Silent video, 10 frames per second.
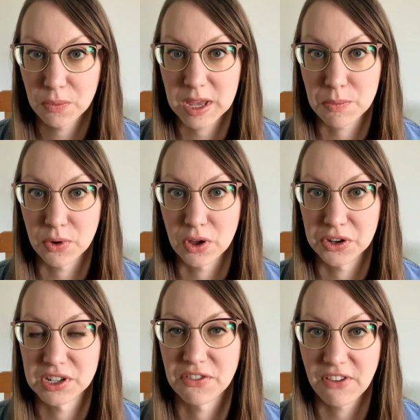people
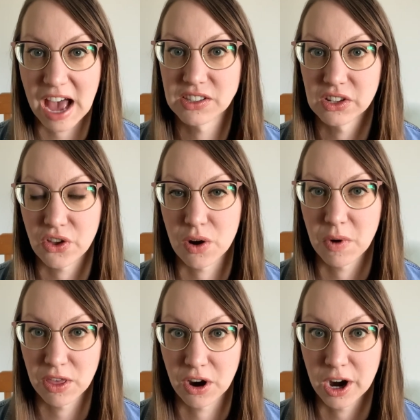to fast along
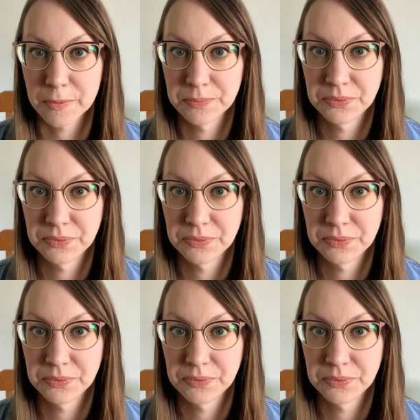with her.